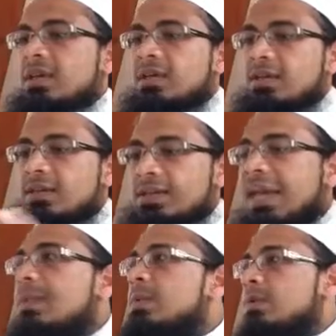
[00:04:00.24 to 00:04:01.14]
the
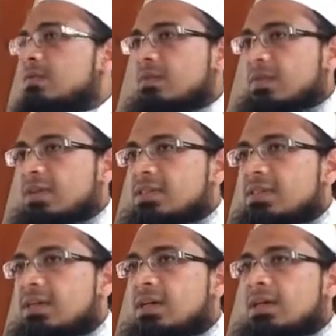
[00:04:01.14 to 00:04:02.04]
timing of the
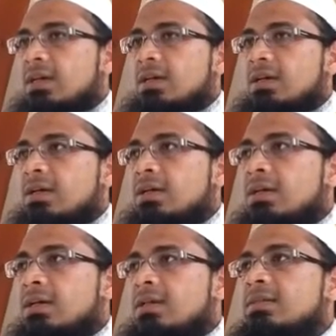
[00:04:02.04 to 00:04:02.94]
fast
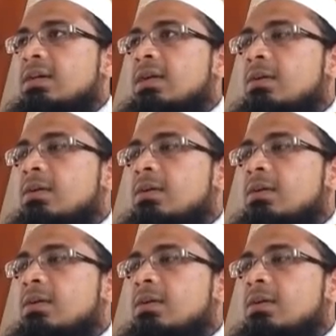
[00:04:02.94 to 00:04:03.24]
is